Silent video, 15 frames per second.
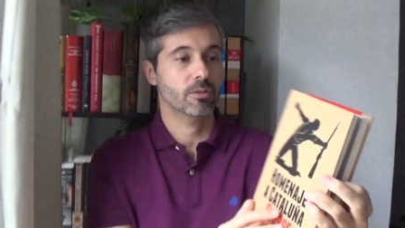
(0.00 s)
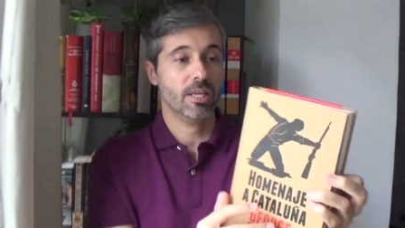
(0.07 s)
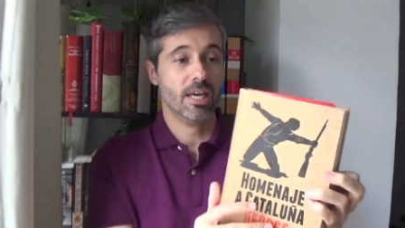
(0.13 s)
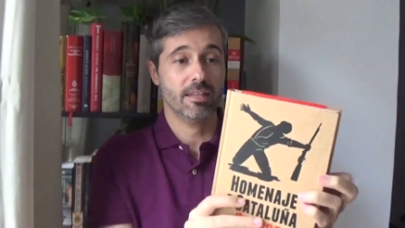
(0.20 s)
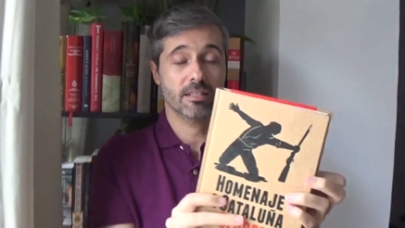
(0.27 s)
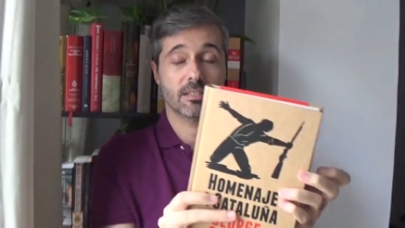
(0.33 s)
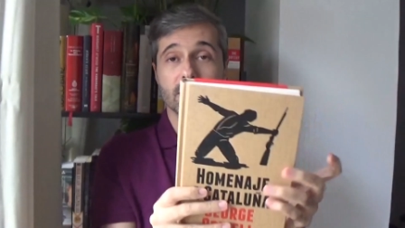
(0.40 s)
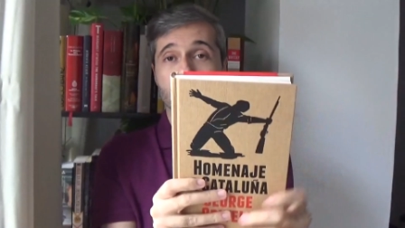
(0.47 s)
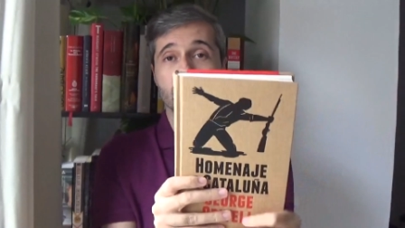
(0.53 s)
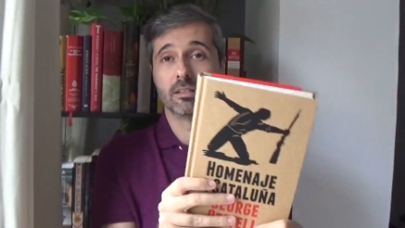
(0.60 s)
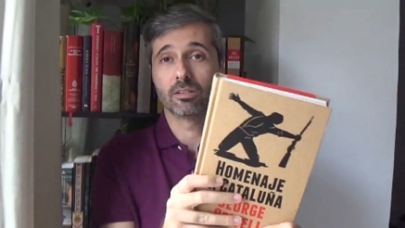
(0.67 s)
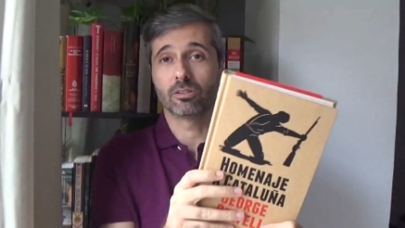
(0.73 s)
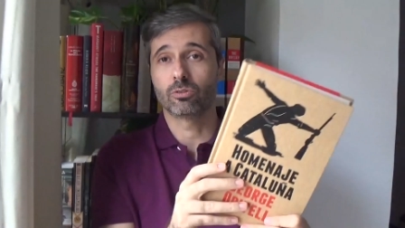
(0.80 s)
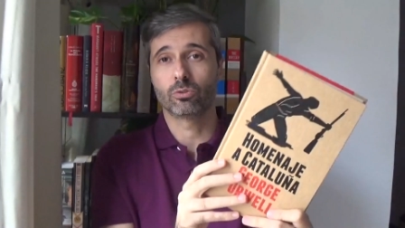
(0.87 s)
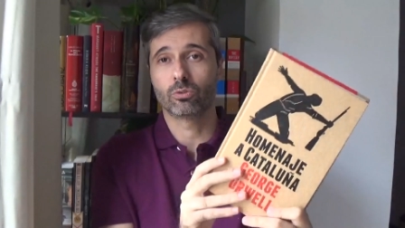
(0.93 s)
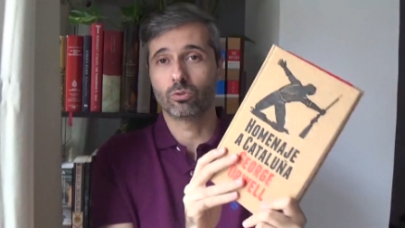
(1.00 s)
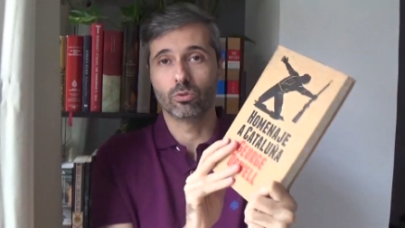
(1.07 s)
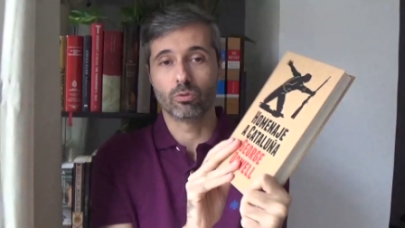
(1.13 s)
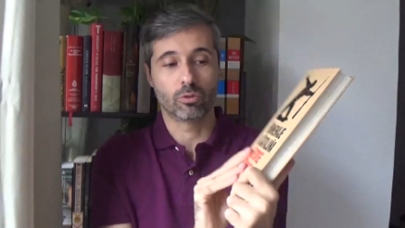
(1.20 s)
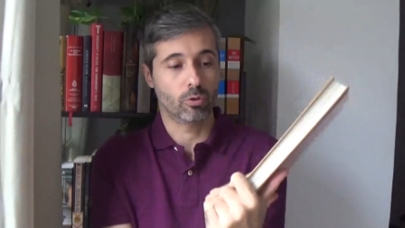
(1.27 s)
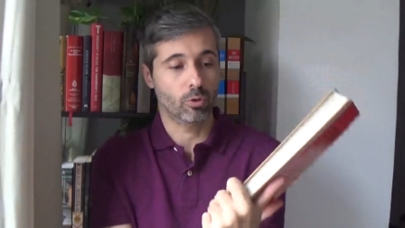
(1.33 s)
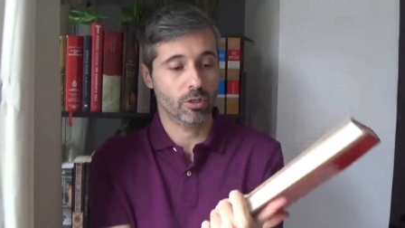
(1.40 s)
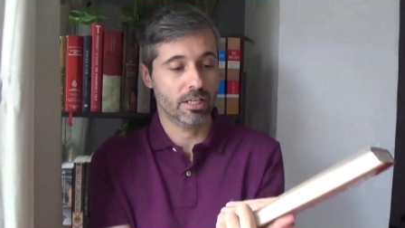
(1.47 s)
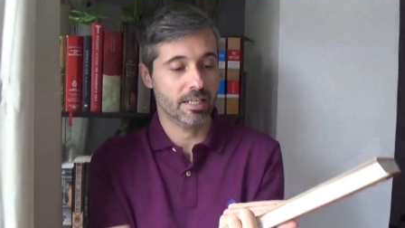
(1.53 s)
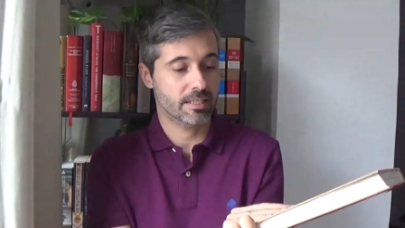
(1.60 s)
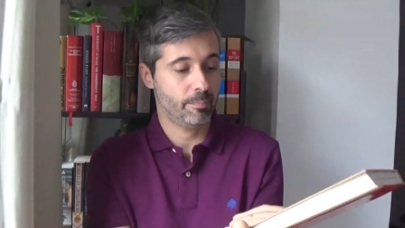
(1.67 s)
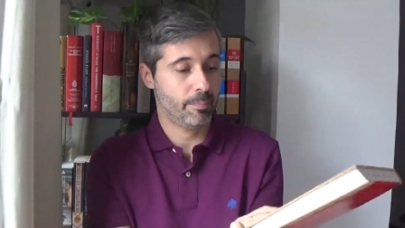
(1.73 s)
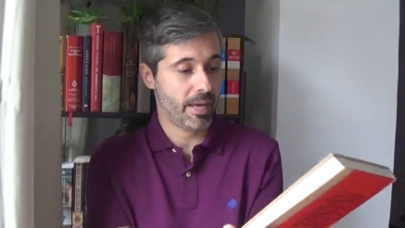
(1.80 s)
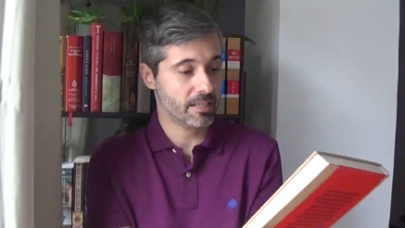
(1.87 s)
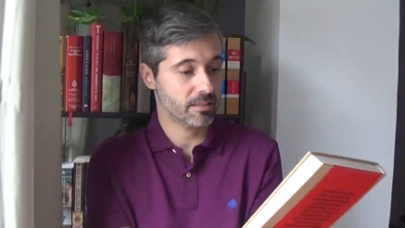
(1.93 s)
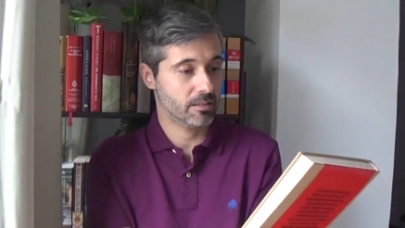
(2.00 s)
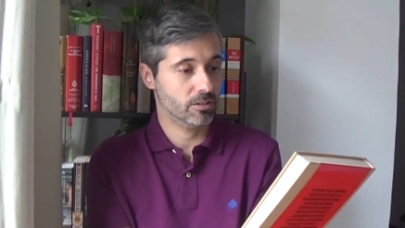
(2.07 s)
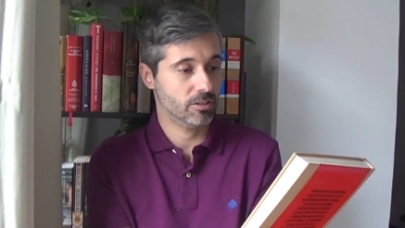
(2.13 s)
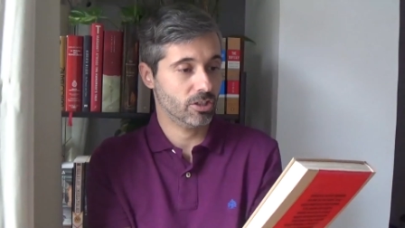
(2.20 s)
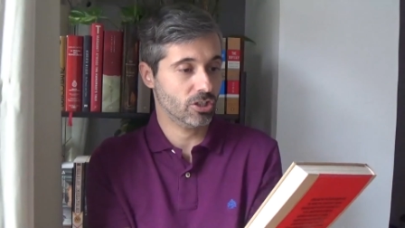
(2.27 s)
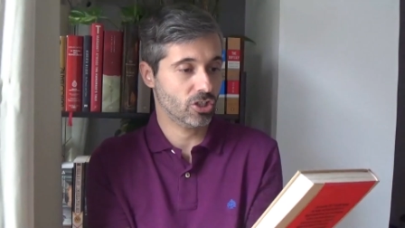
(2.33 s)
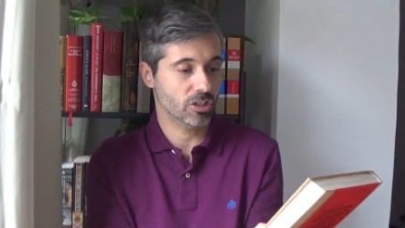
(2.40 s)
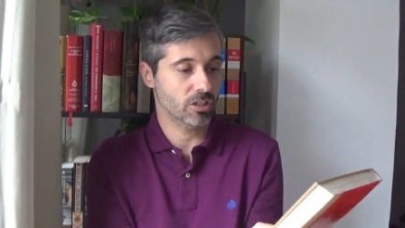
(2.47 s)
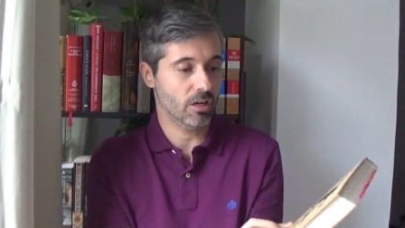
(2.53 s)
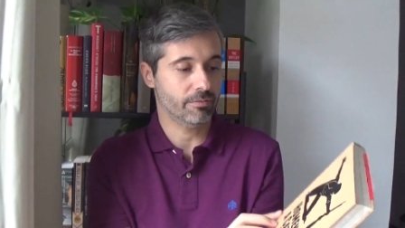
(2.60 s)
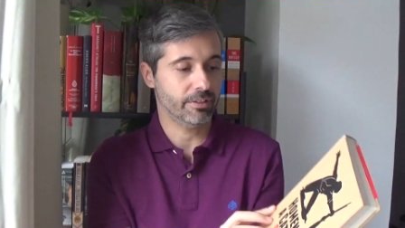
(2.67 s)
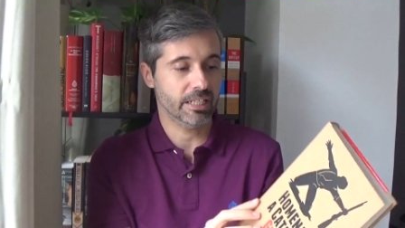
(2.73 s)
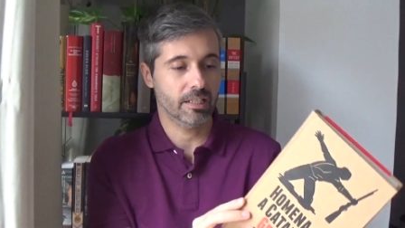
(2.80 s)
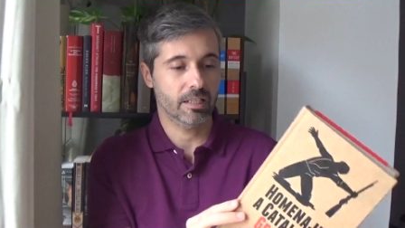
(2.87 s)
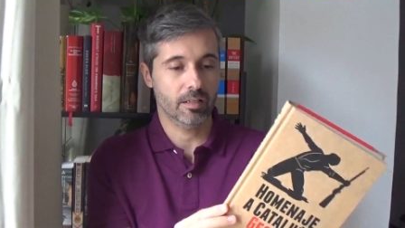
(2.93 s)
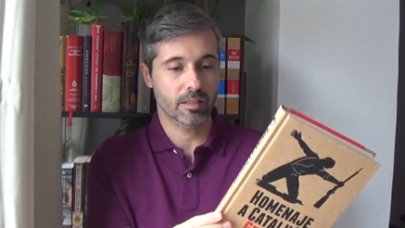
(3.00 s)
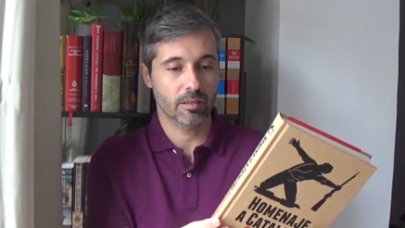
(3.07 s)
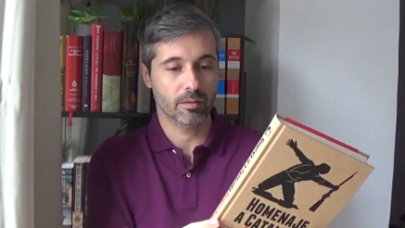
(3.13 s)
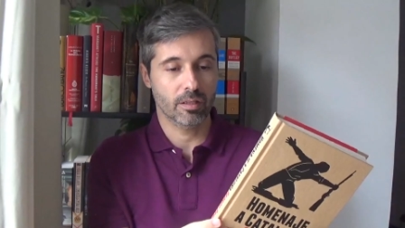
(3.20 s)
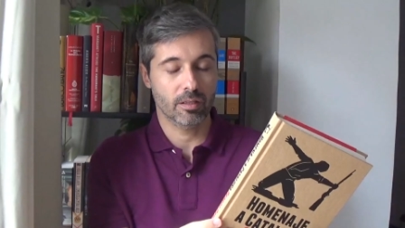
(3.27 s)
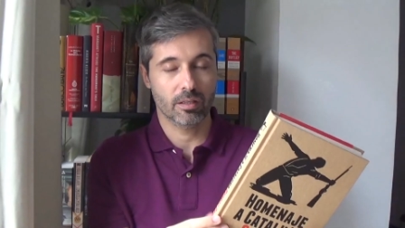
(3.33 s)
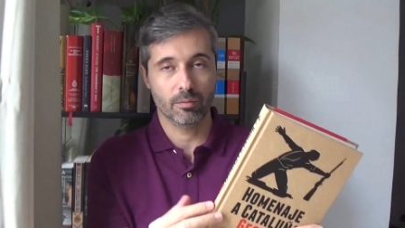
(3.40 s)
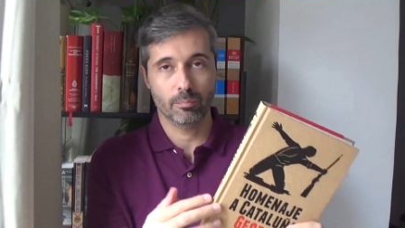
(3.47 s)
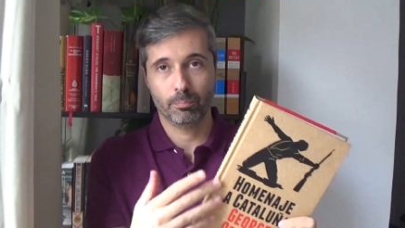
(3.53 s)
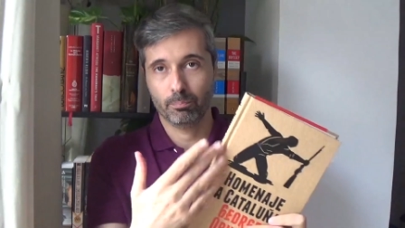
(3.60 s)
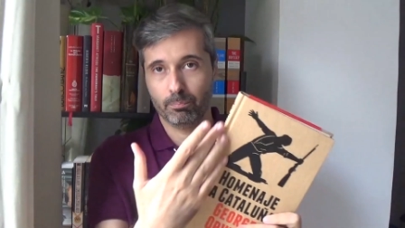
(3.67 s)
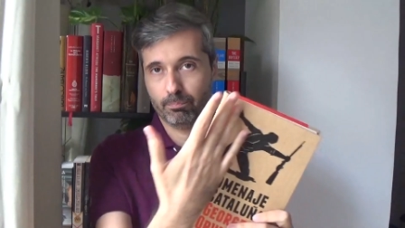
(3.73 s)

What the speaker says: yeah, this is it's the best edition of it, the